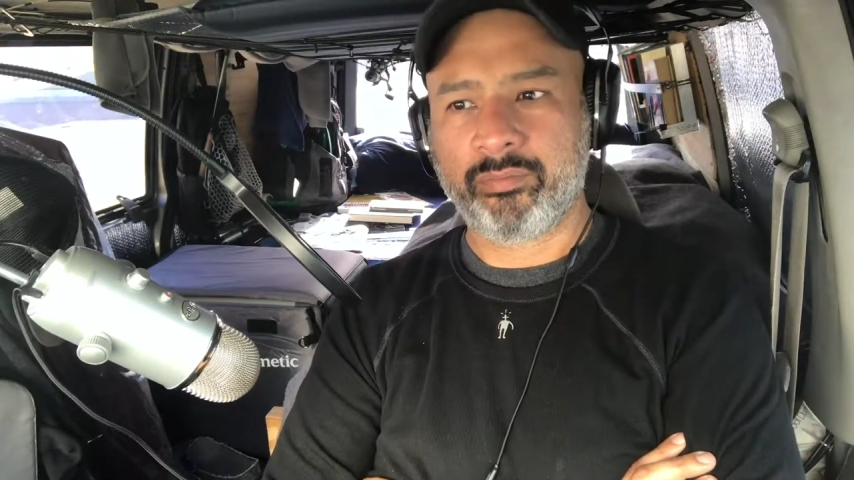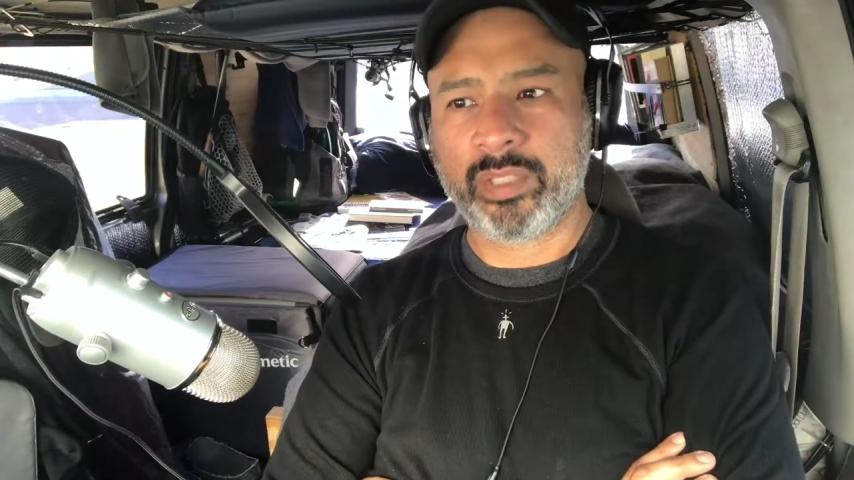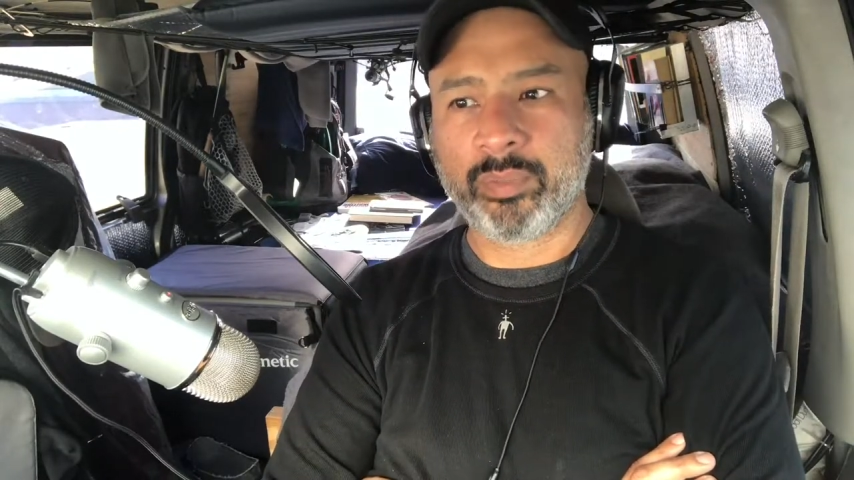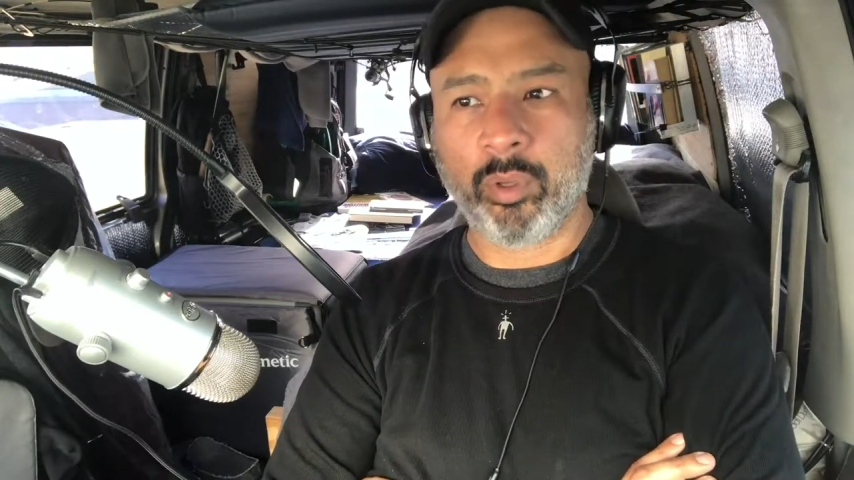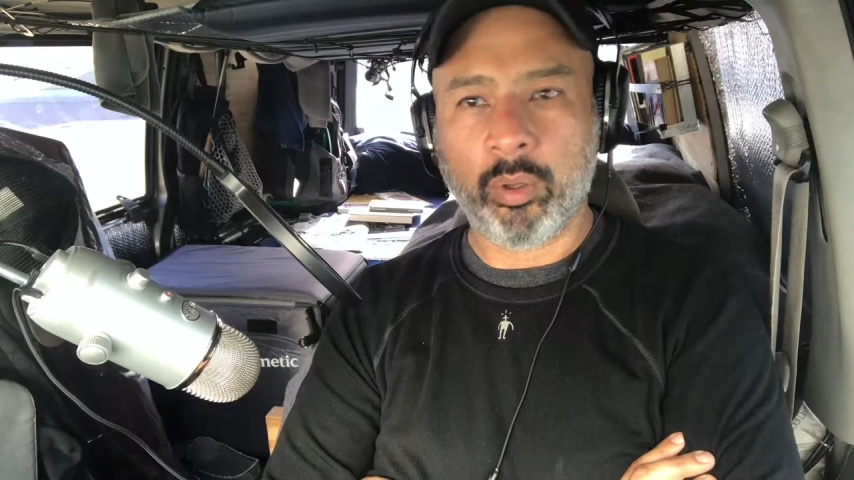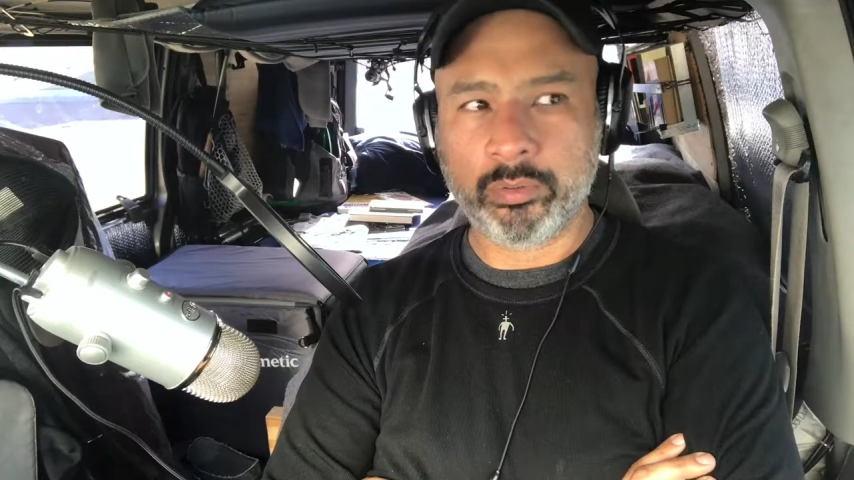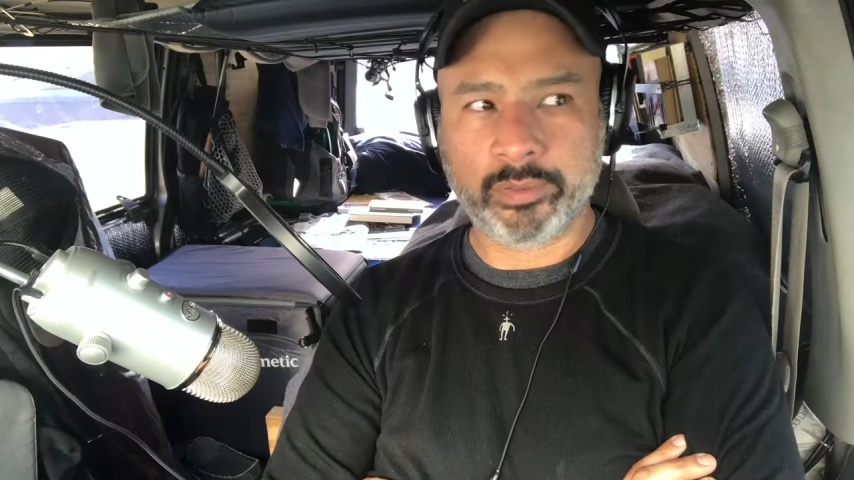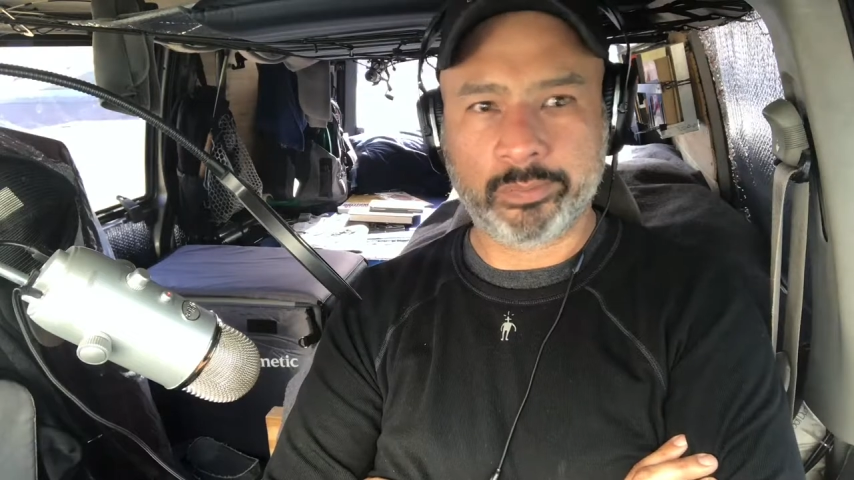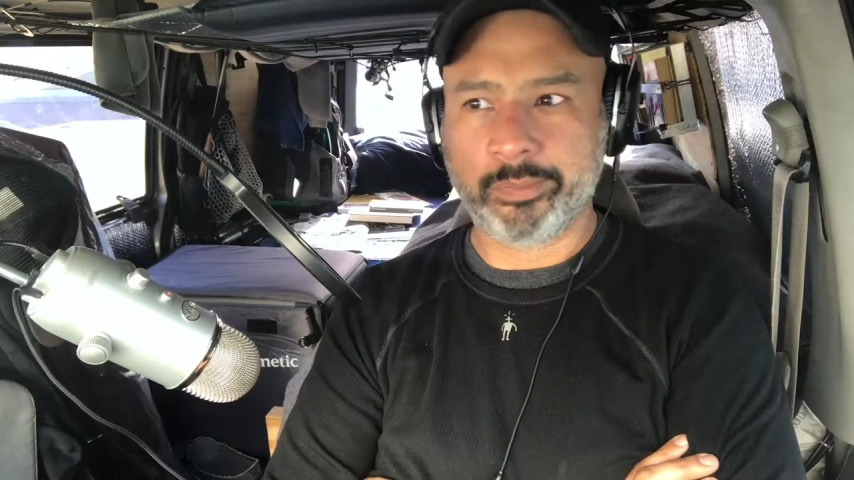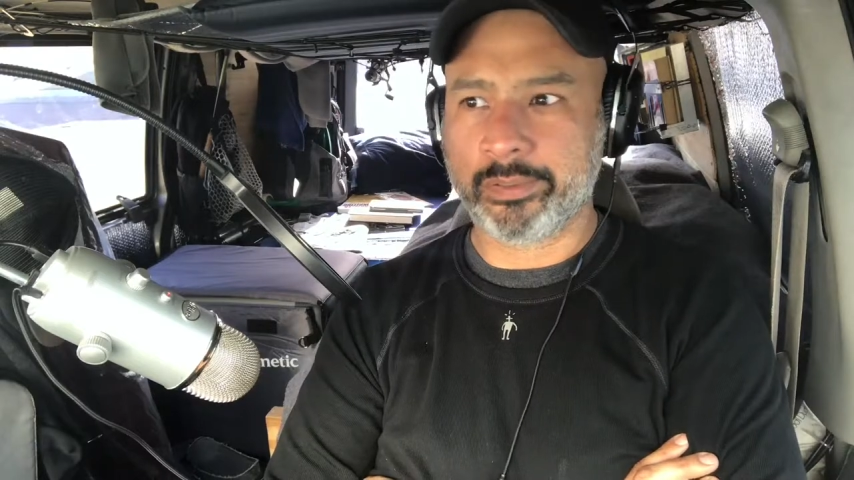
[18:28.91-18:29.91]
people own
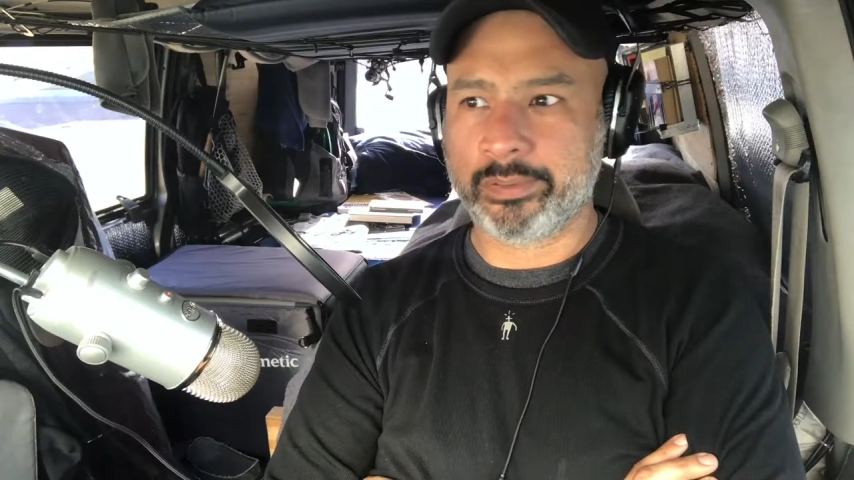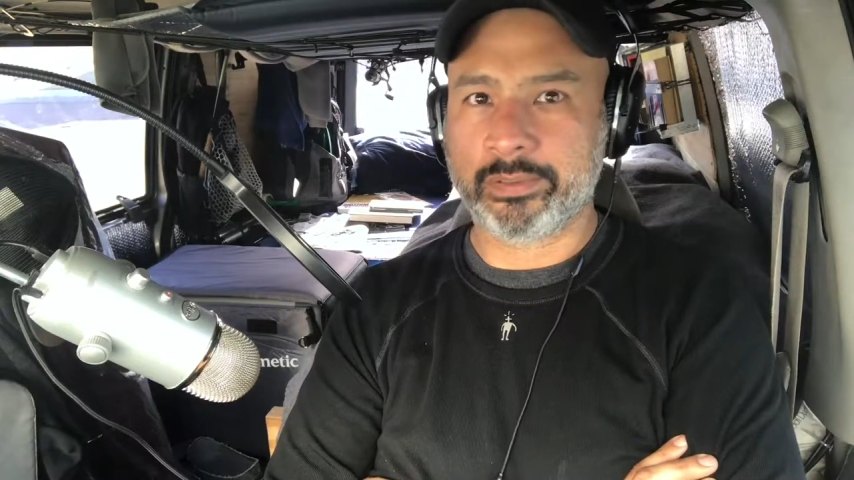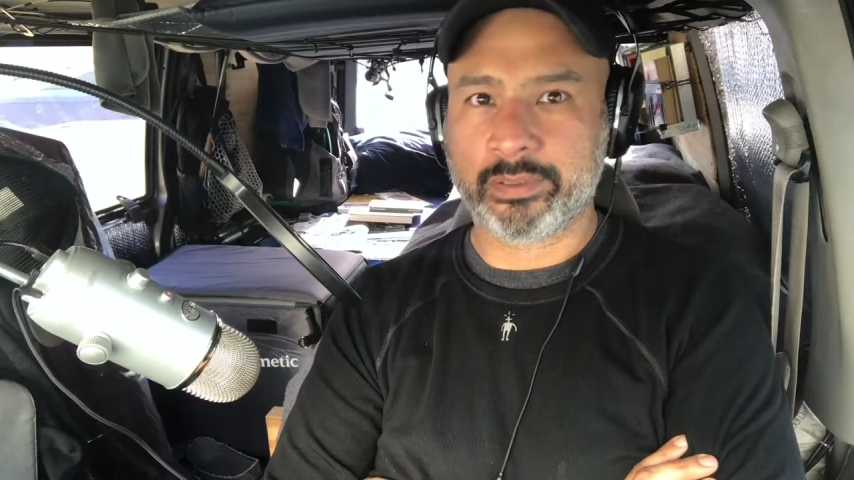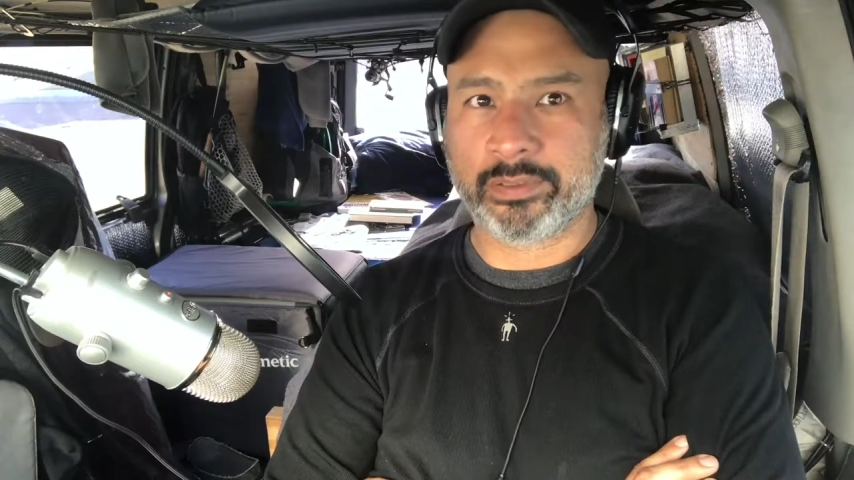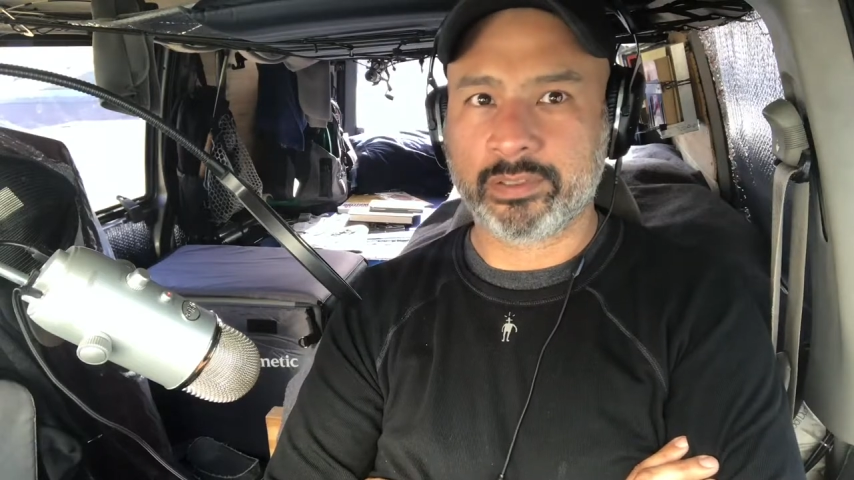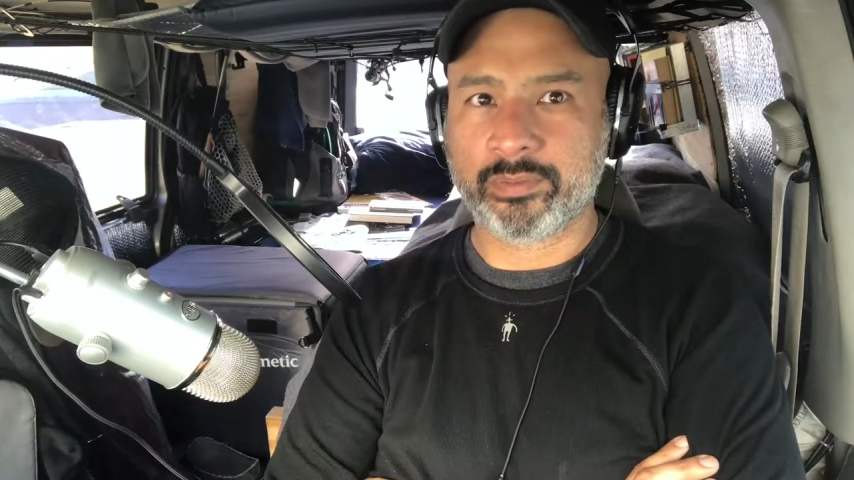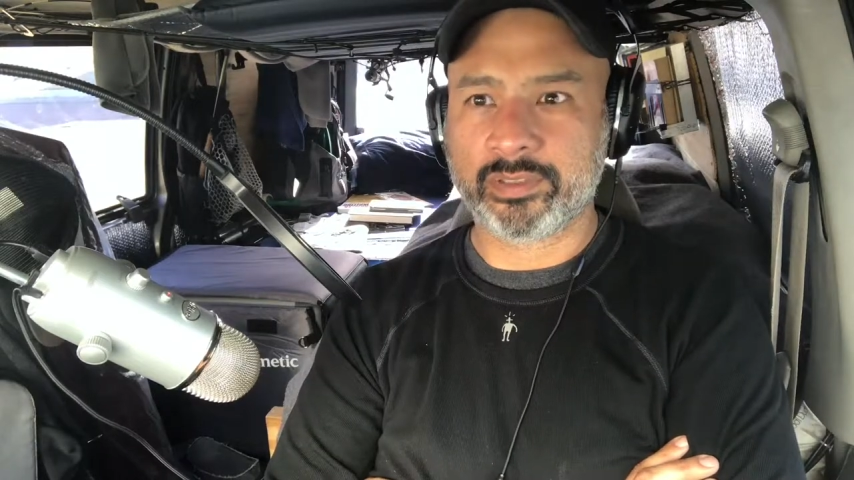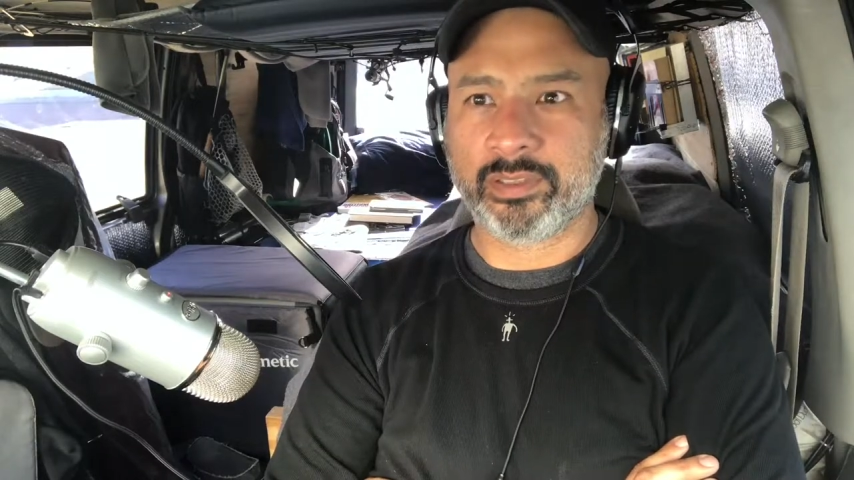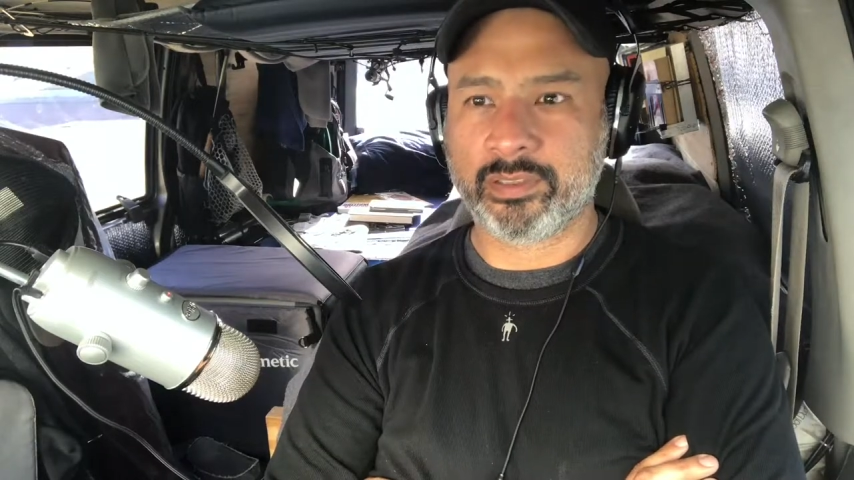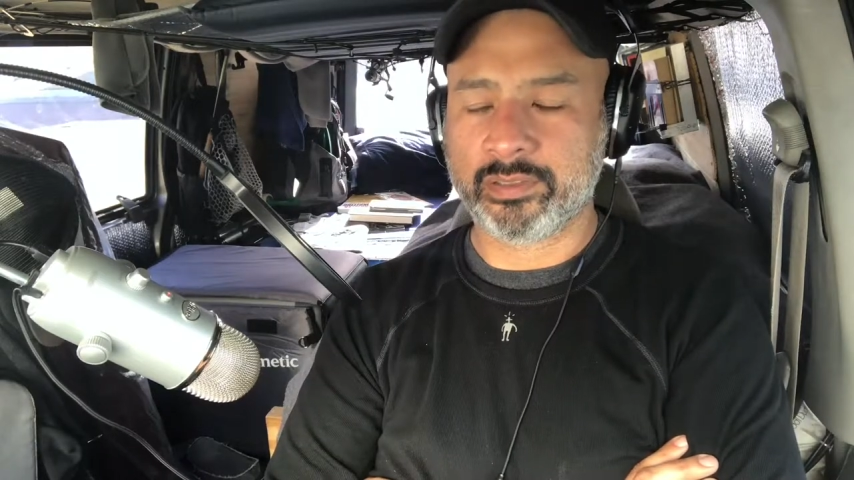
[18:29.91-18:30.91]
this book and it has this
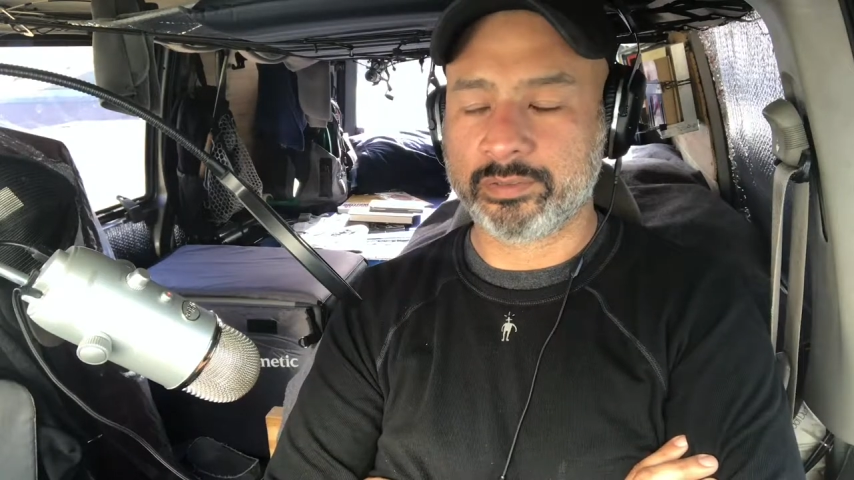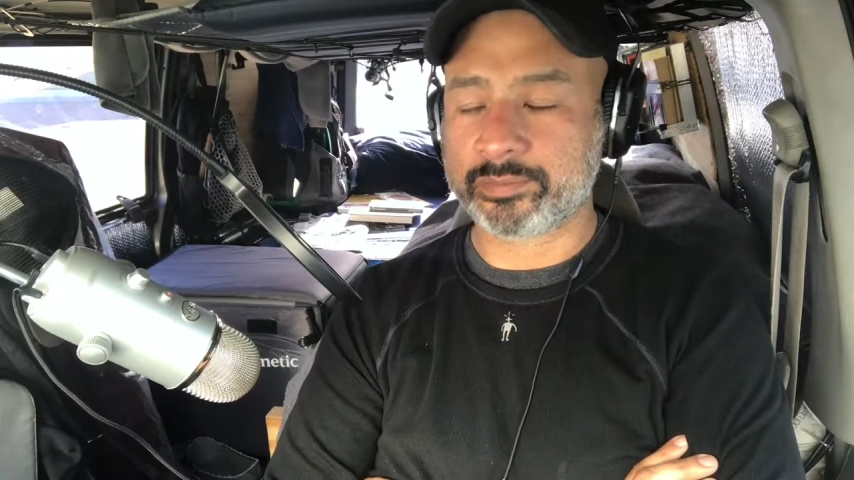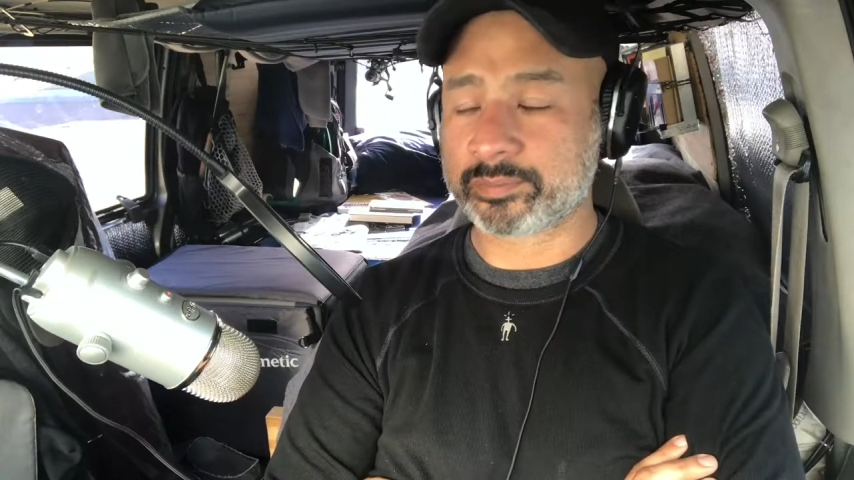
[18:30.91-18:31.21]
mistake in it.